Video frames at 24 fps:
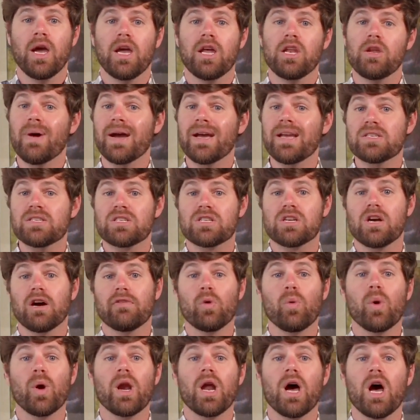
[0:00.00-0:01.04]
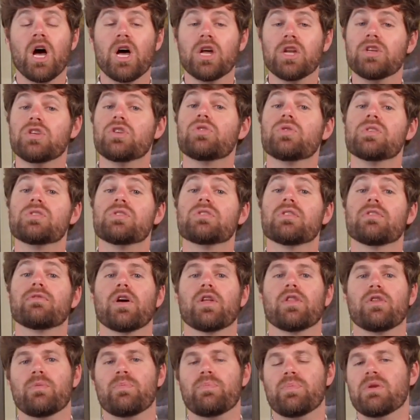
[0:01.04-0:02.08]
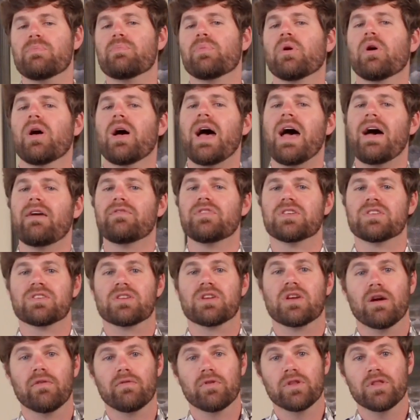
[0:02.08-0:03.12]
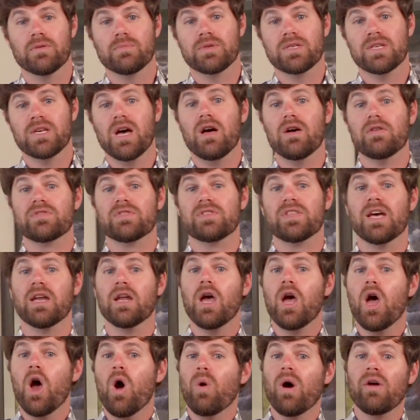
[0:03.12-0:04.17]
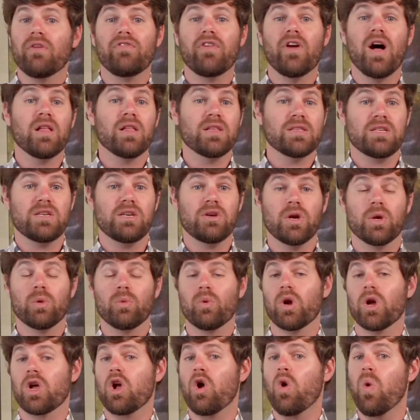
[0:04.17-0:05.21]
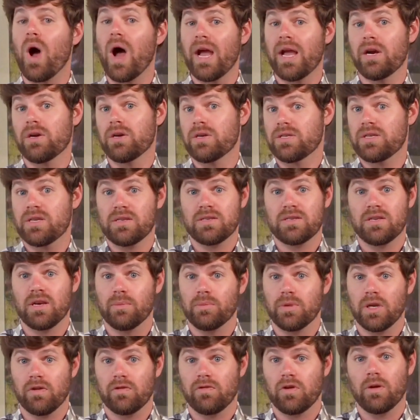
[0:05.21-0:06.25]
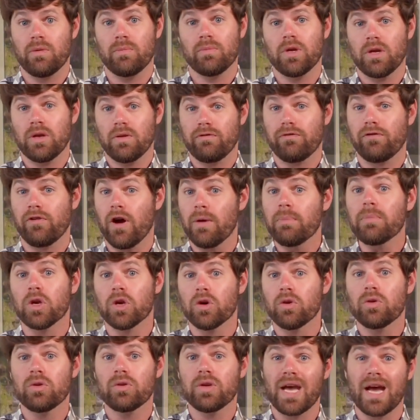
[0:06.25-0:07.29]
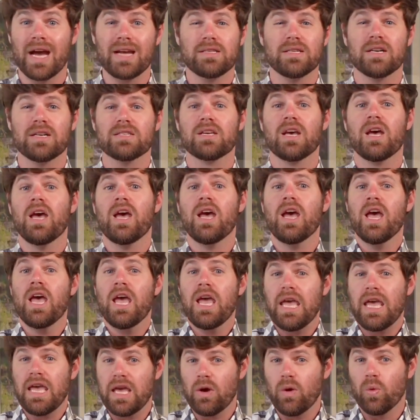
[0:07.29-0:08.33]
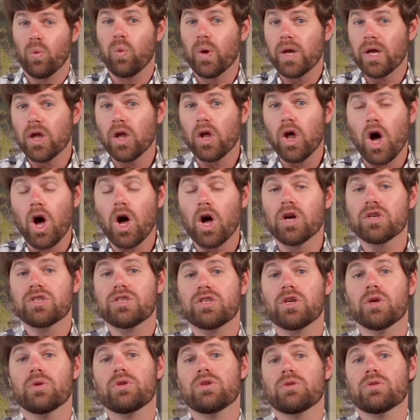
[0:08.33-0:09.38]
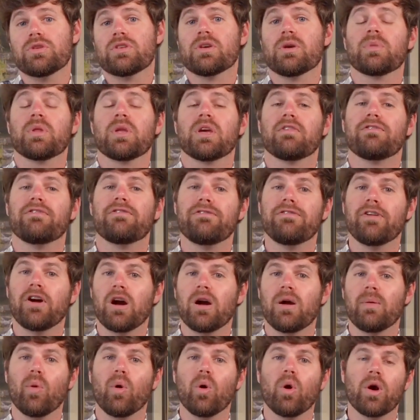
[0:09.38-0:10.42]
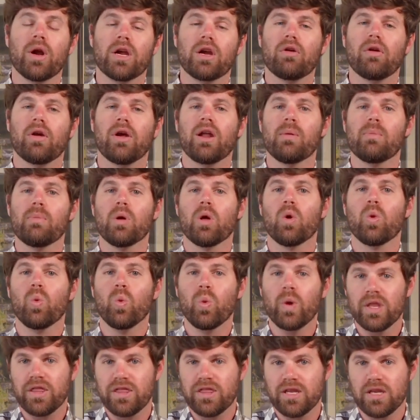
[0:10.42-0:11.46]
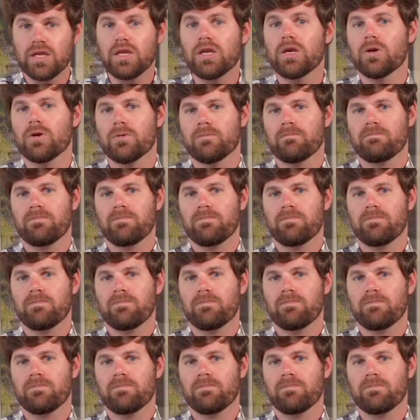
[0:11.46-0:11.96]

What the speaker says: You might discover what hundreds of other people have discovered themselves, that while volunteering requires something from you, yeah, it does, it will also do something far more incredible within you.